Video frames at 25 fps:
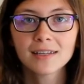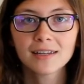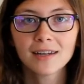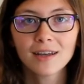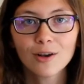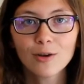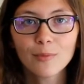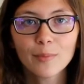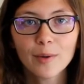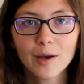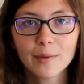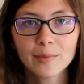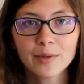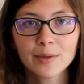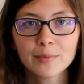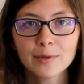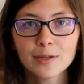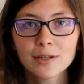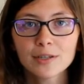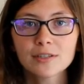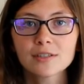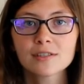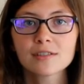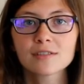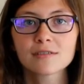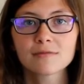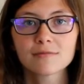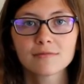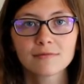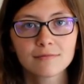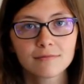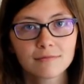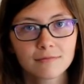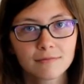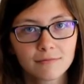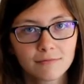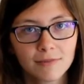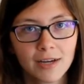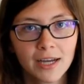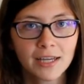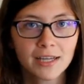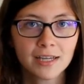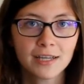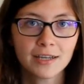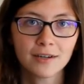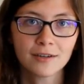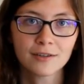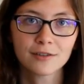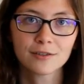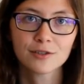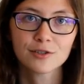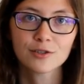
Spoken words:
can help hummingbirds right here.